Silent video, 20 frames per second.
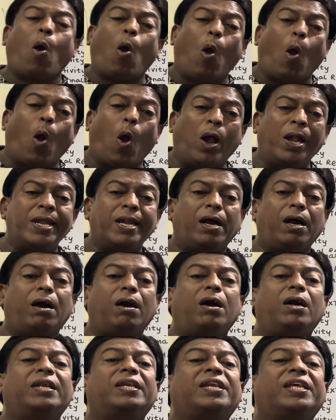on
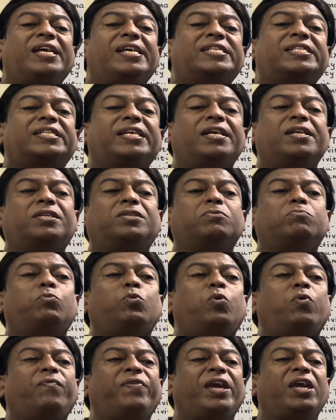a recent
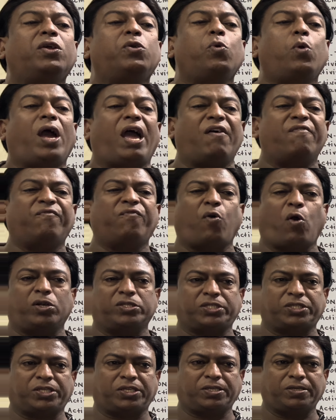movie you have
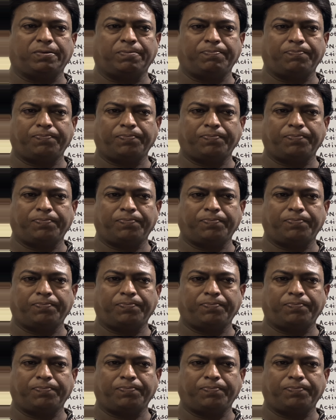watched.